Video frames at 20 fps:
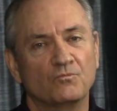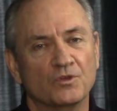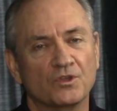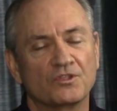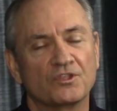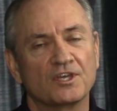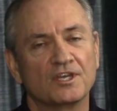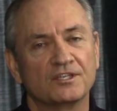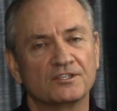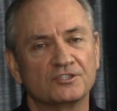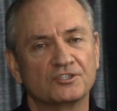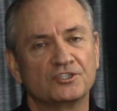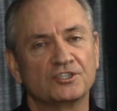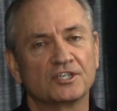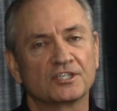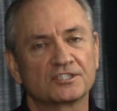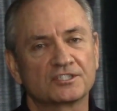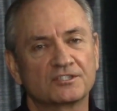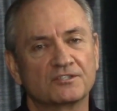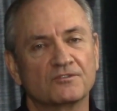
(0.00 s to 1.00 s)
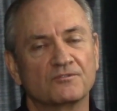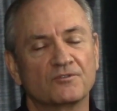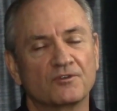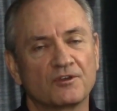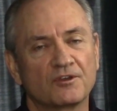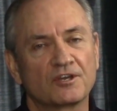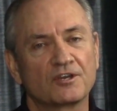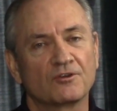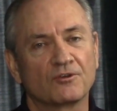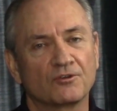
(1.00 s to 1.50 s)
within just the
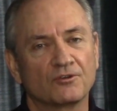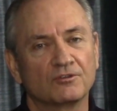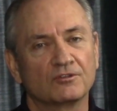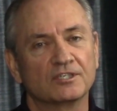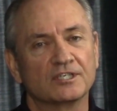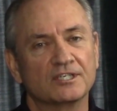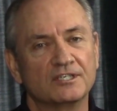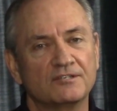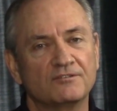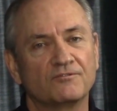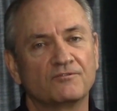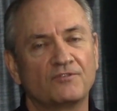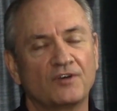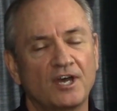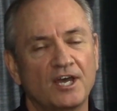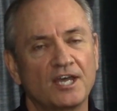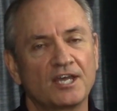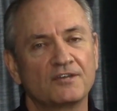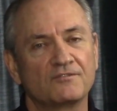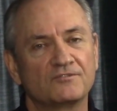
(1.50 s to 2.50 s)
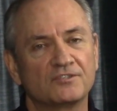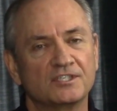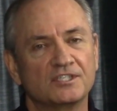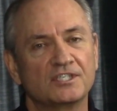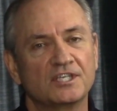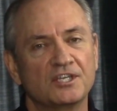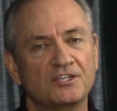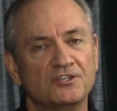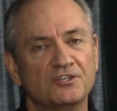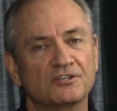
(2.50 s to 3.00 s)
very early 5
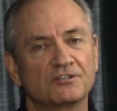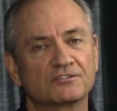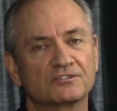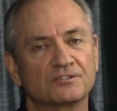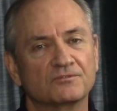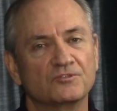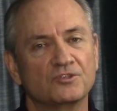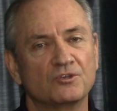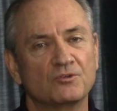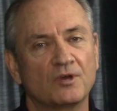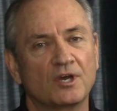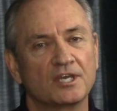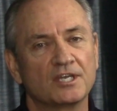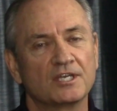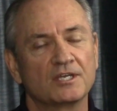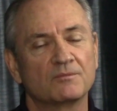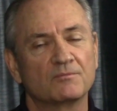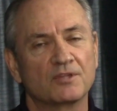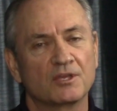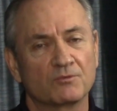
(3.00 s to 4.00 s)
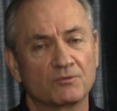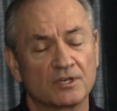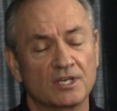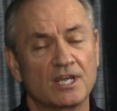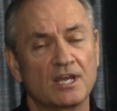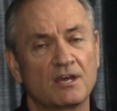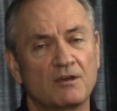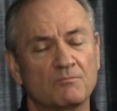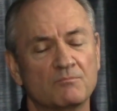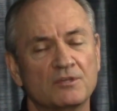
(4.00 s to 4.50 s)
to 10 years of UIM, they
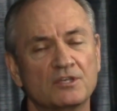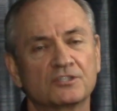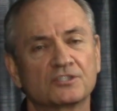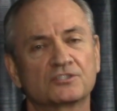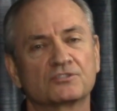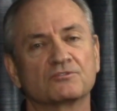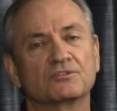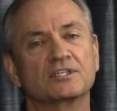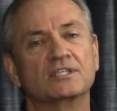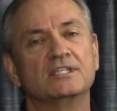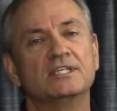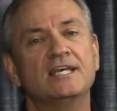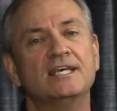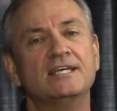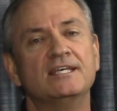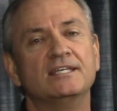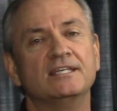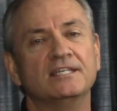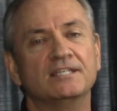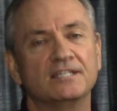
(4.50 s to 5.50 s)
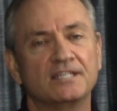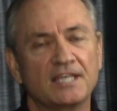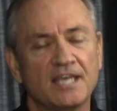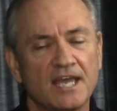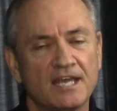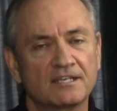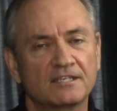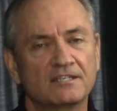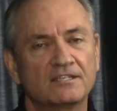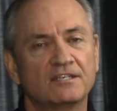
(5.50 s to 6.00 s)
were now ministering in
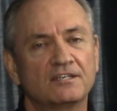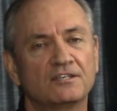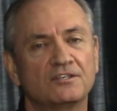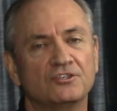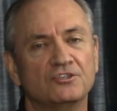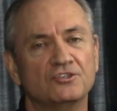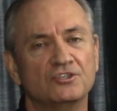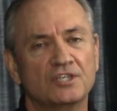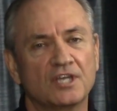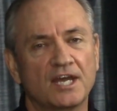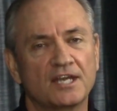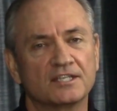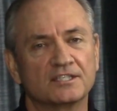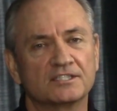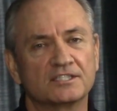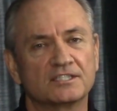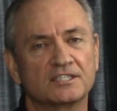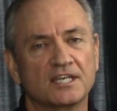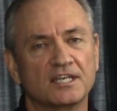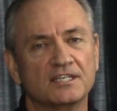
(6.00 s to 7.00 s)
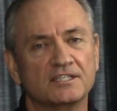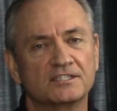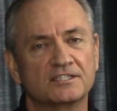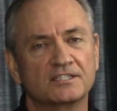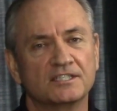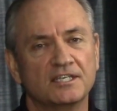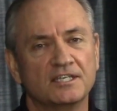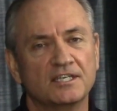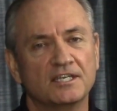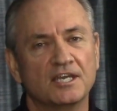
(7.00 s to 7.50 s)
Canada, United
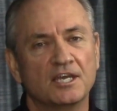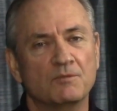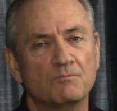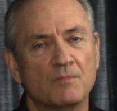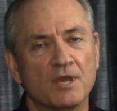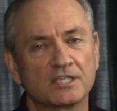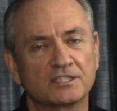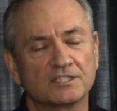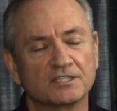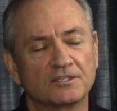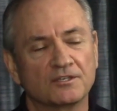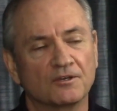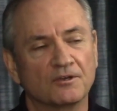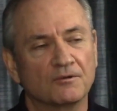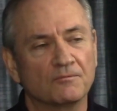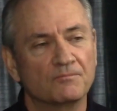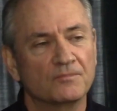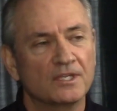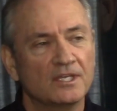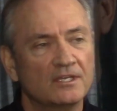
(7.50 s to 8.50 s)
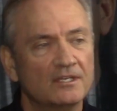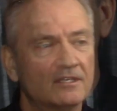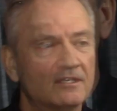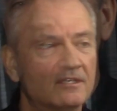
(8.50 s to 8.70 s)
States, and Mexico.